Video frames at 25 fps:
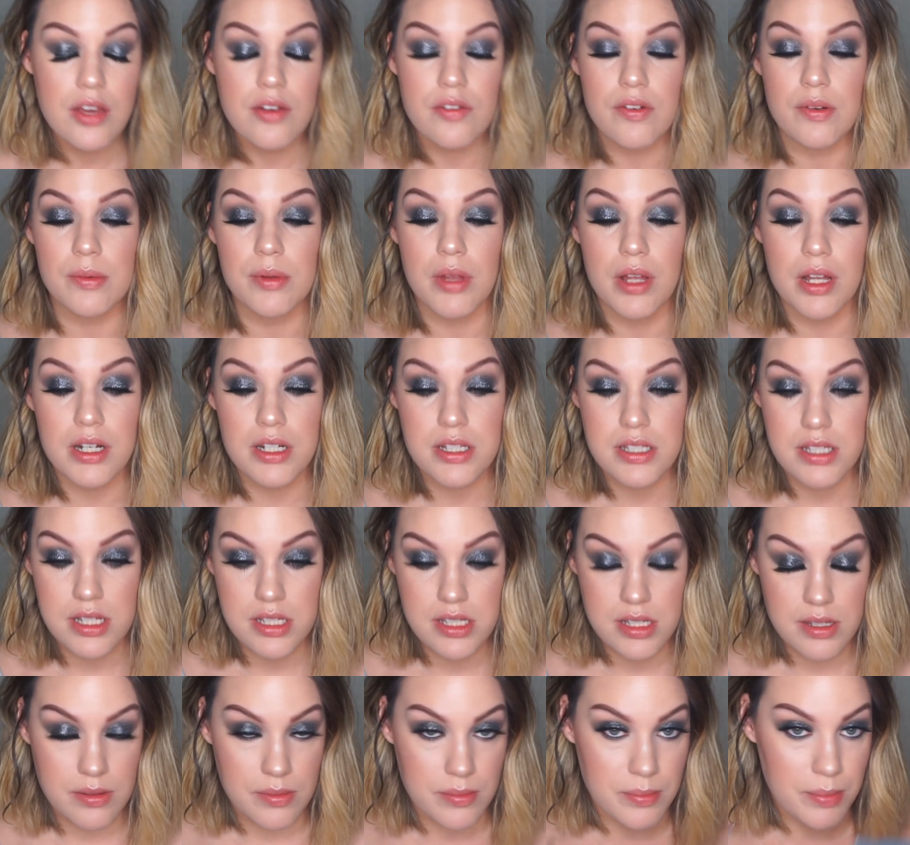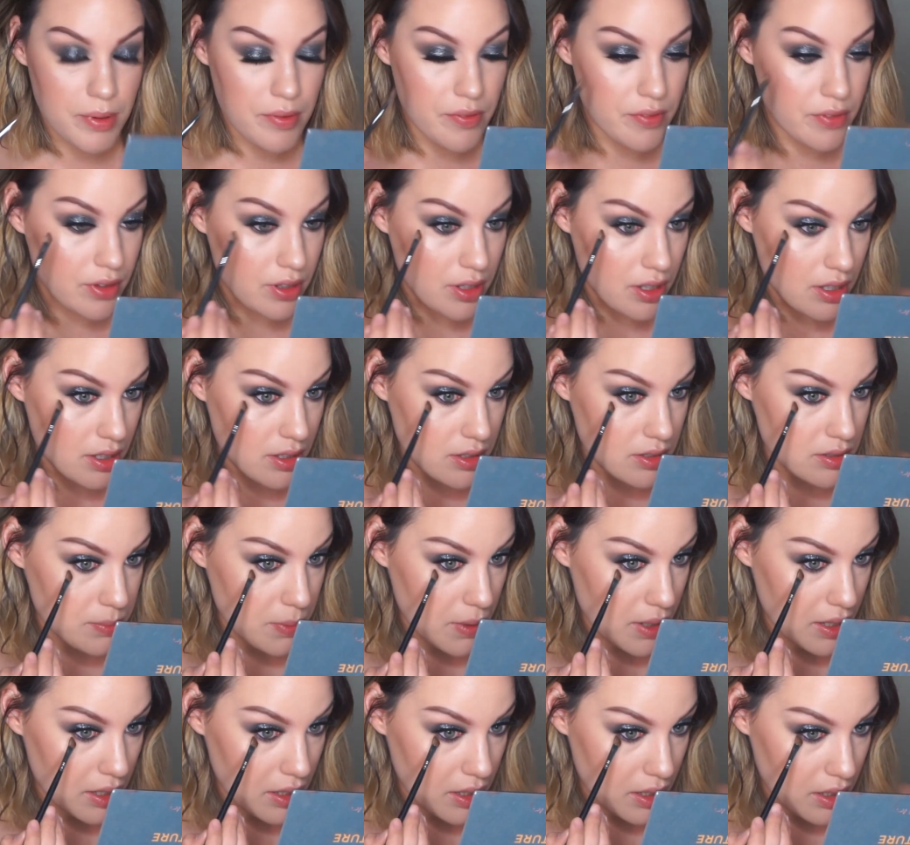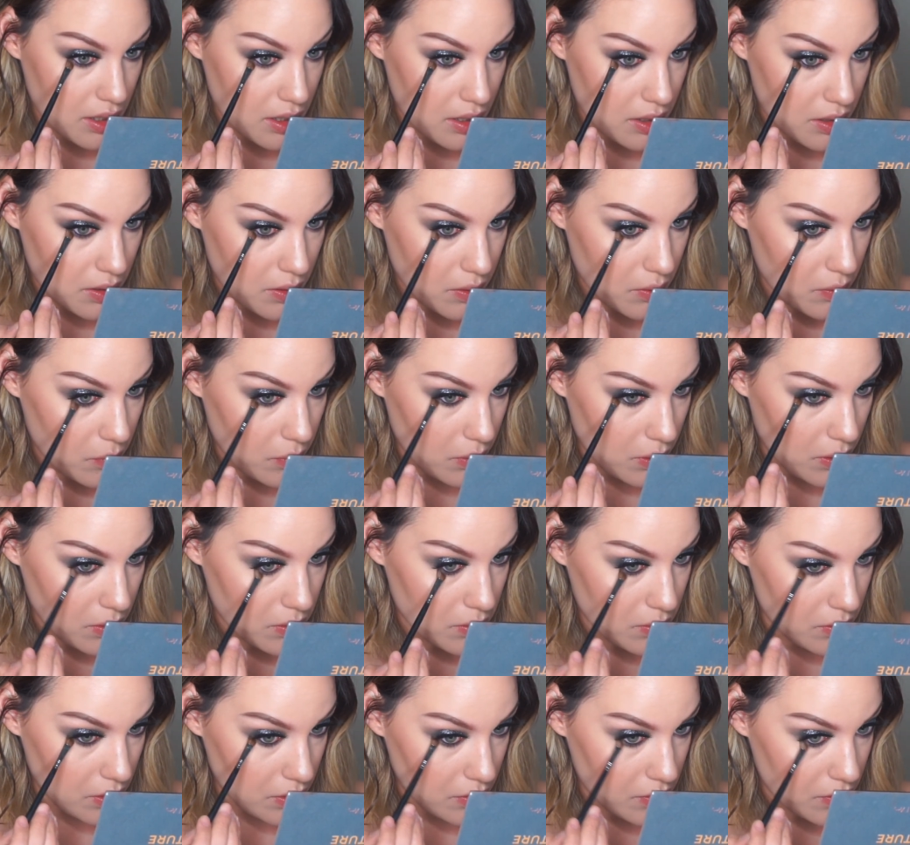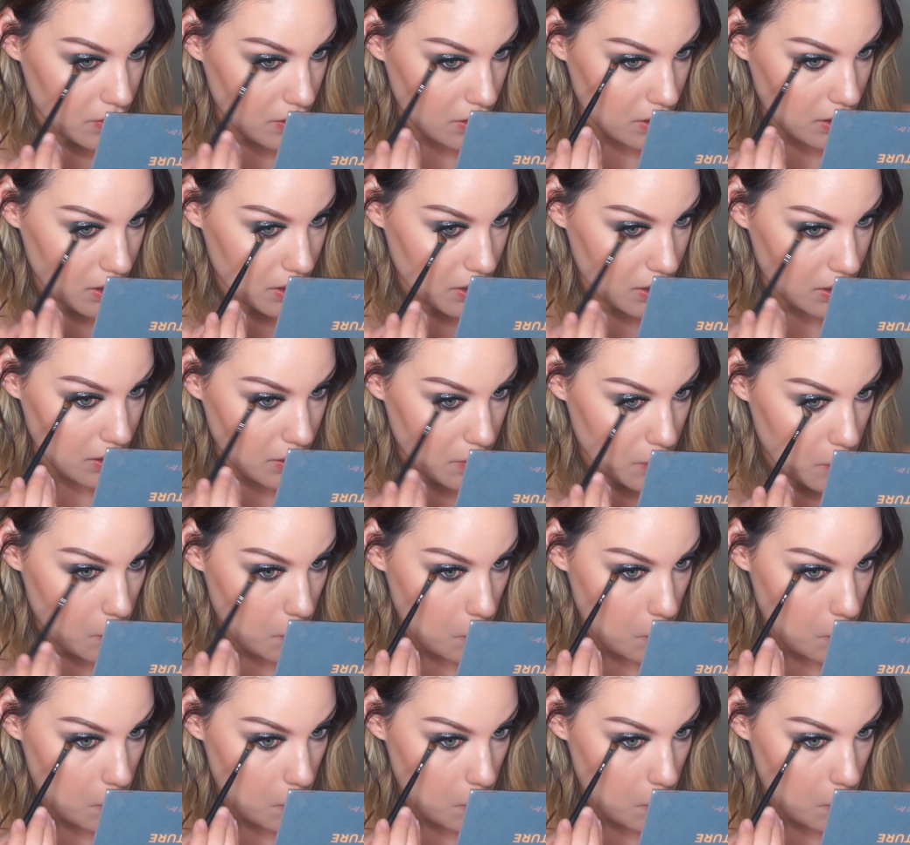from the Anastasia Beverly Hills palette and going underneath the eye.